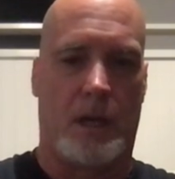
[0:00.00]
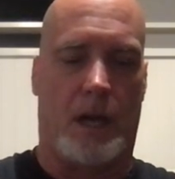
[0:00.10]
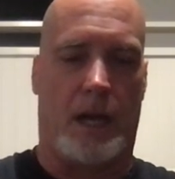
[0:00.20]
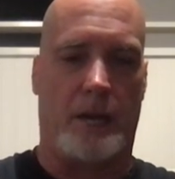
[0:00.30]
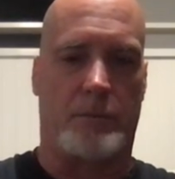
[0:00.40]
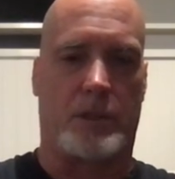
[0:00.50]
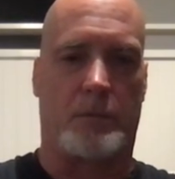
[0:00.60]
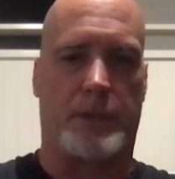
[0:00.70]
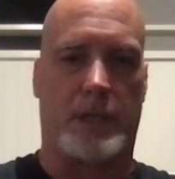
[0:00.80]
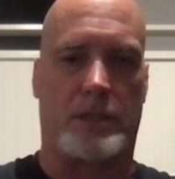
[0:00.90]
I am
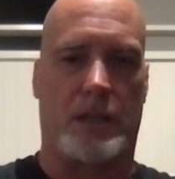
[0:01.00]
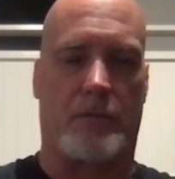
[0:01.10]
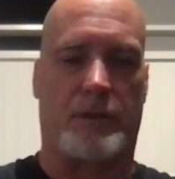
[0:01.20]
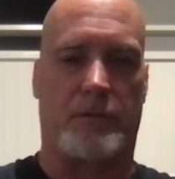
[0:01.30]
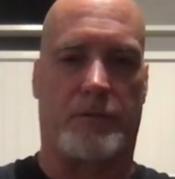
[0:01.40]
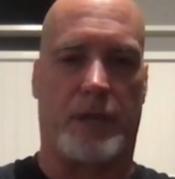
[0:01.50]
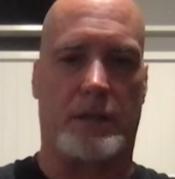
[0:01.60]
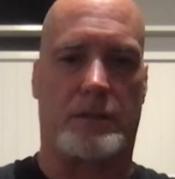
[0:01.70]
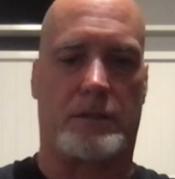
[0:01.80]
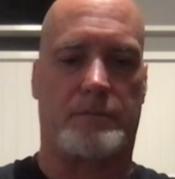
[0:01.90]
simply a
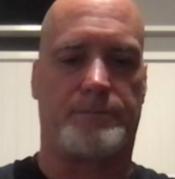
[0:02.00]
self-confessed